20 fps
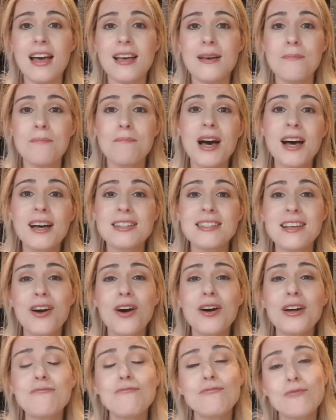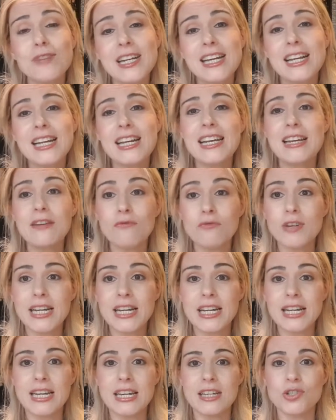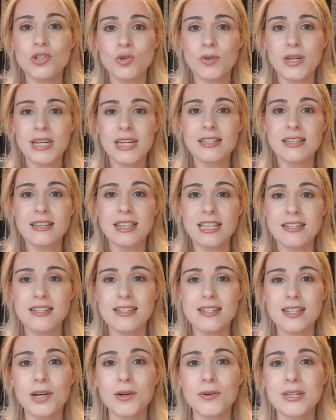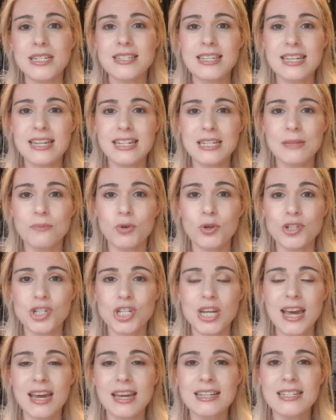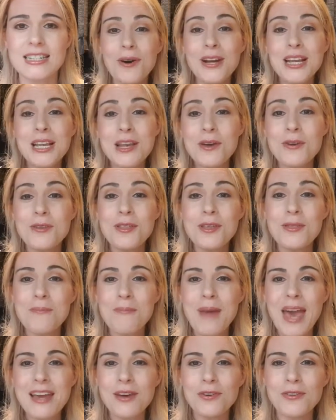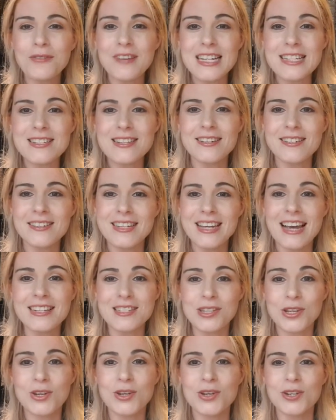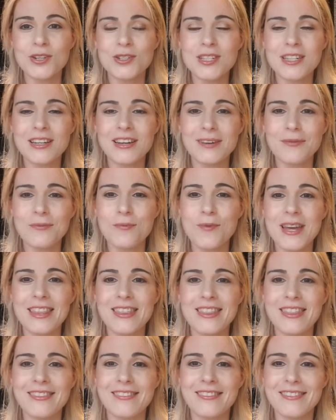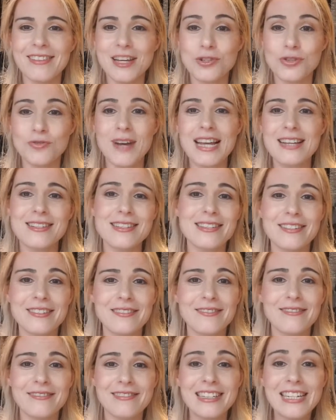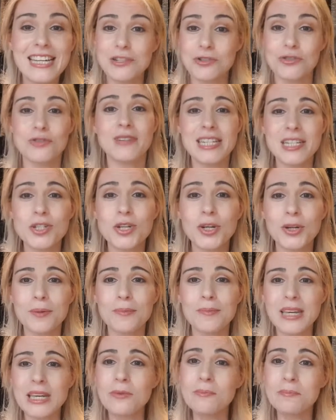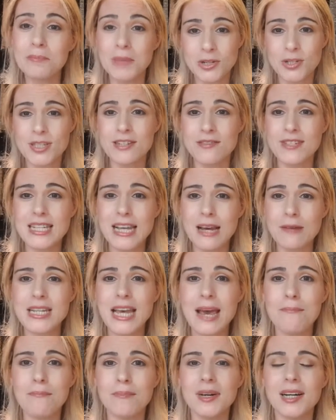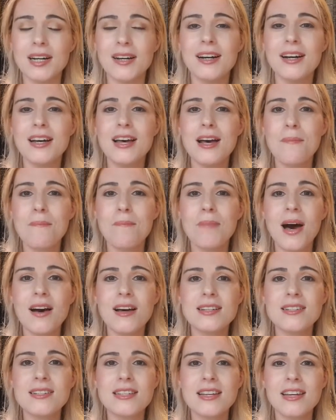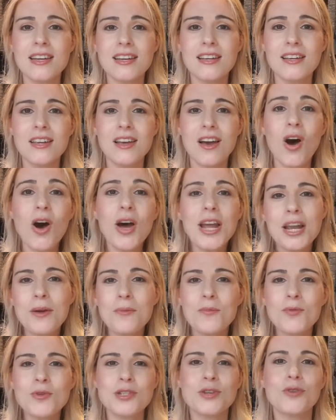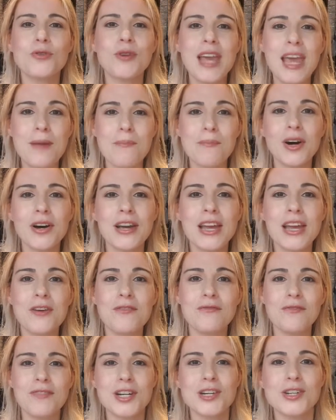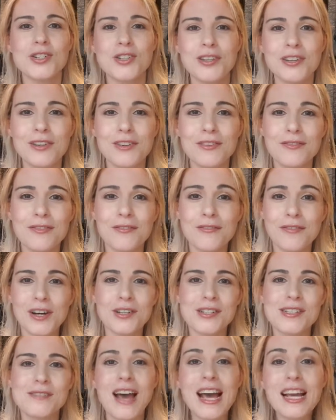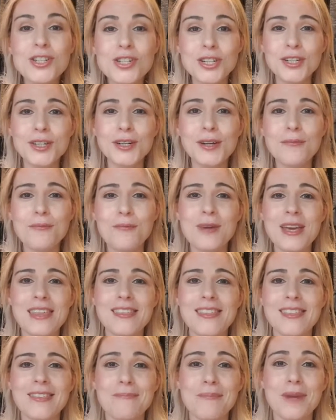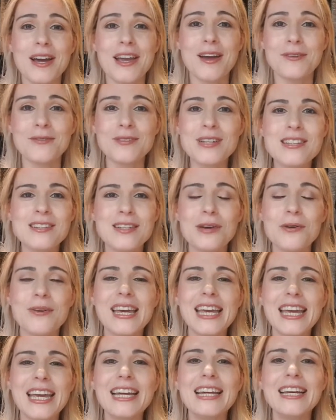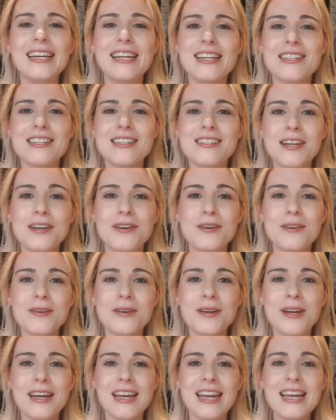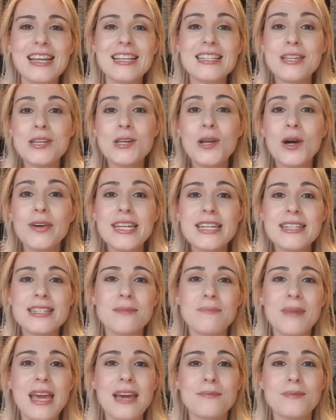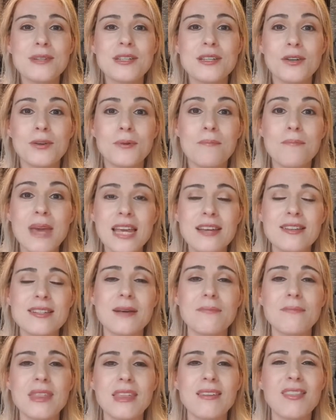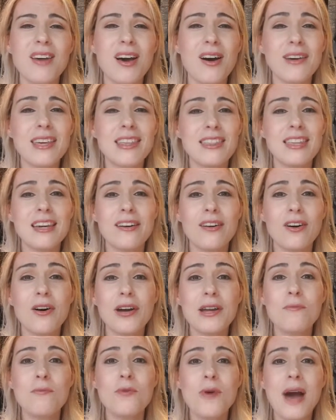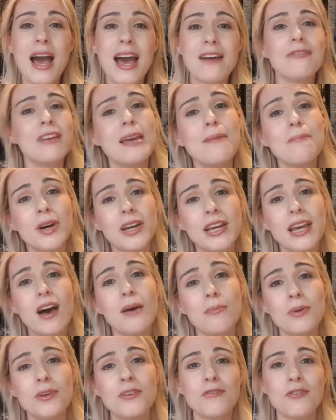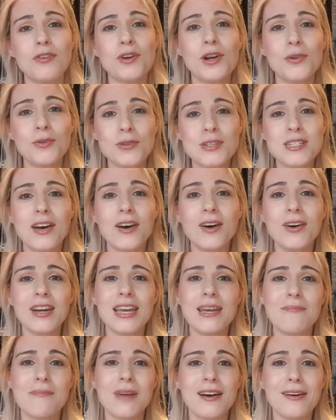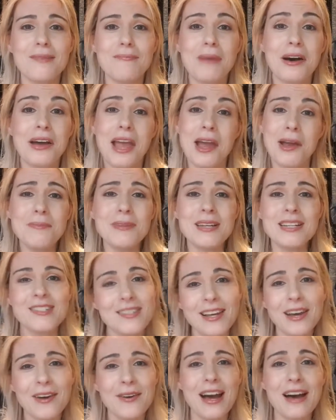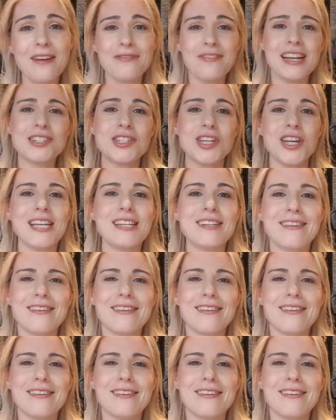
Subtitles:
But I really, really enjoyed this slow and steady project. I know that the payoff isn't as good with a dress that literally took me most of September, but I don't want to create my version of fast fashion with my own sewing. So it's nice to be able to make something that I think I will have in my cupboard for a long time. I hope it doesn't go out of fashion.